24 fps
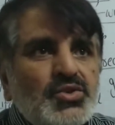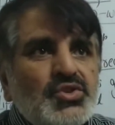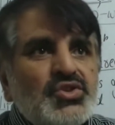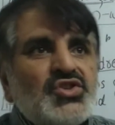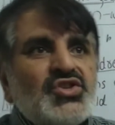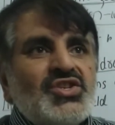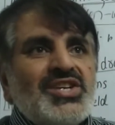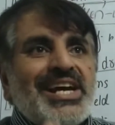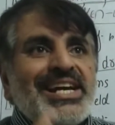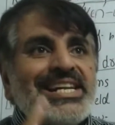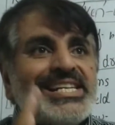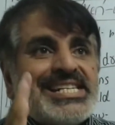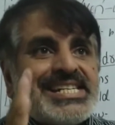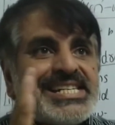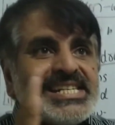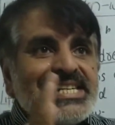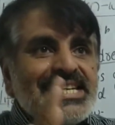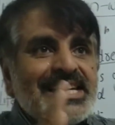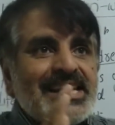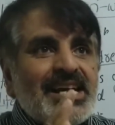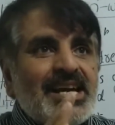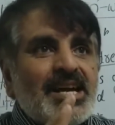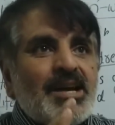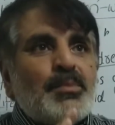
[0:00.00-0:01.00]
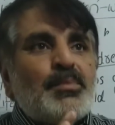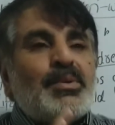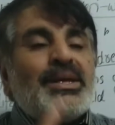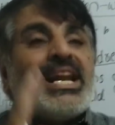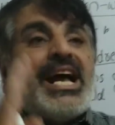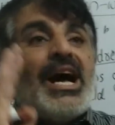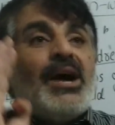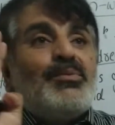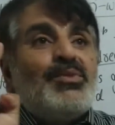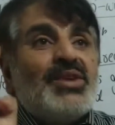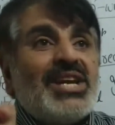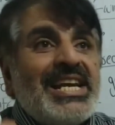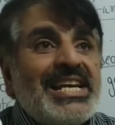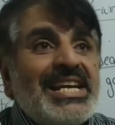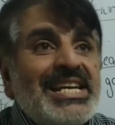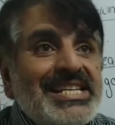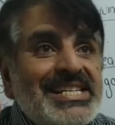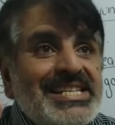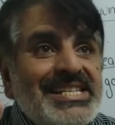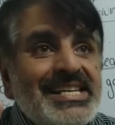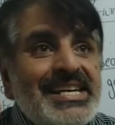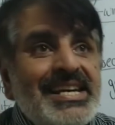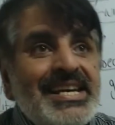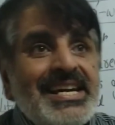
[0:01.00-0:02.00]
Just
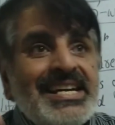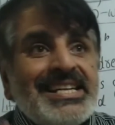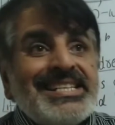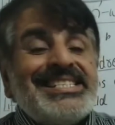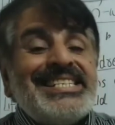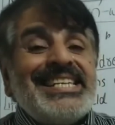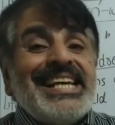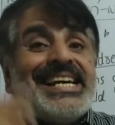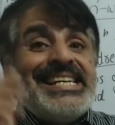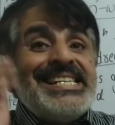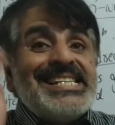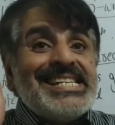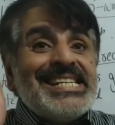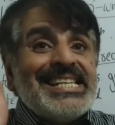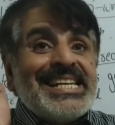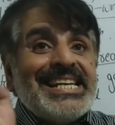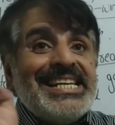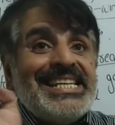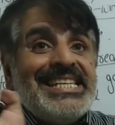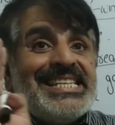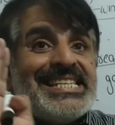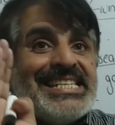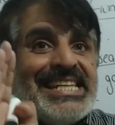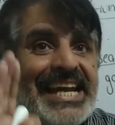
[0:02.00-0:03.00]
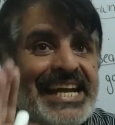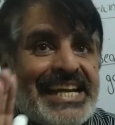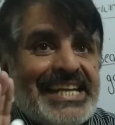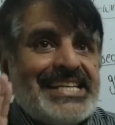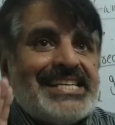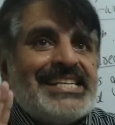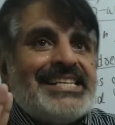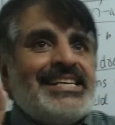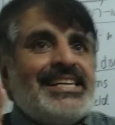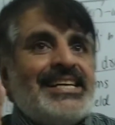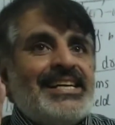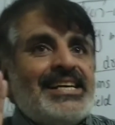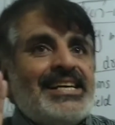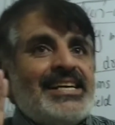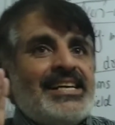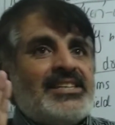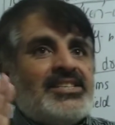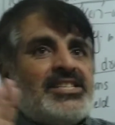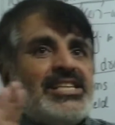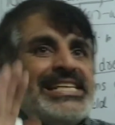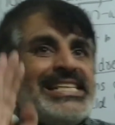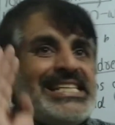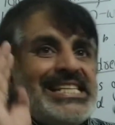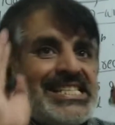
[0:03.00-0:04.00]
paraphrase. Just restate.
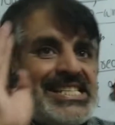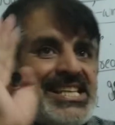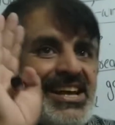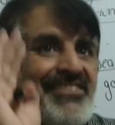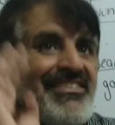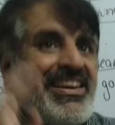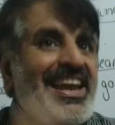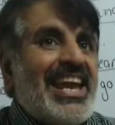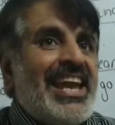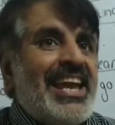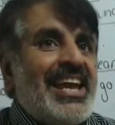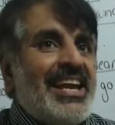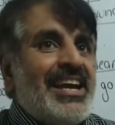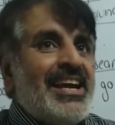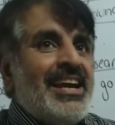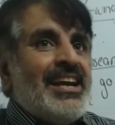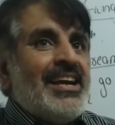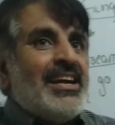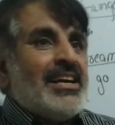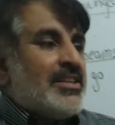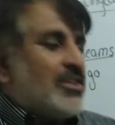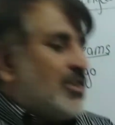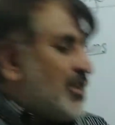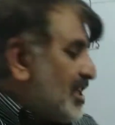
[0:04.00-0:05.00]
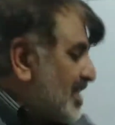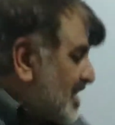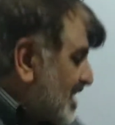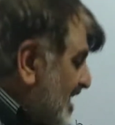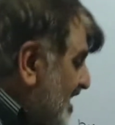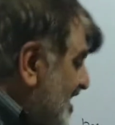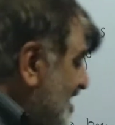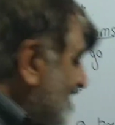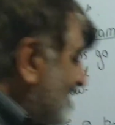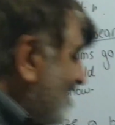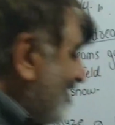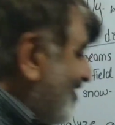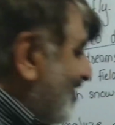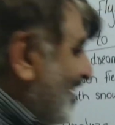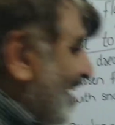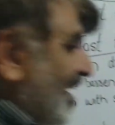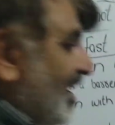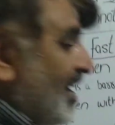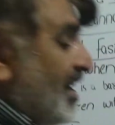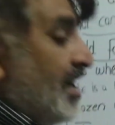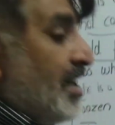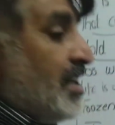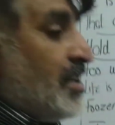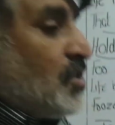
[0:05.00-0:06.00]
This is the
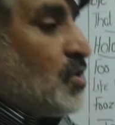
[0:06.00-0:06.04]
way.